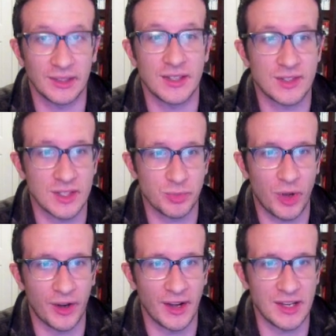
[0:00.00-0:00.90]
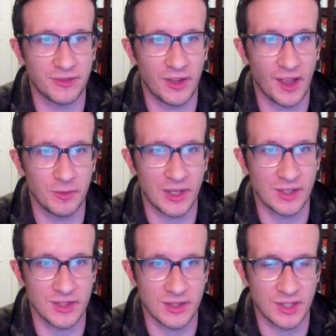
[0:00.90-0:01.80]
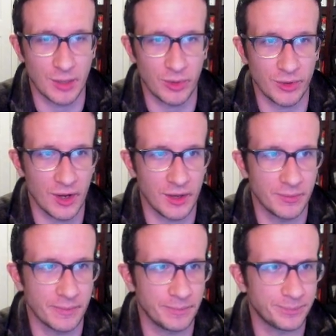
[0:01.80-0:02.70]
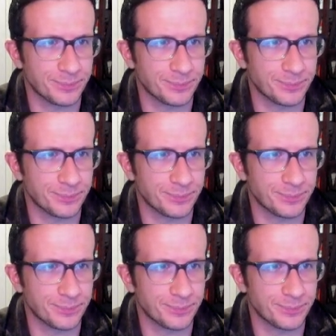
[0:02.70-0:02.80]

least this pawn on e5 because of this double threat.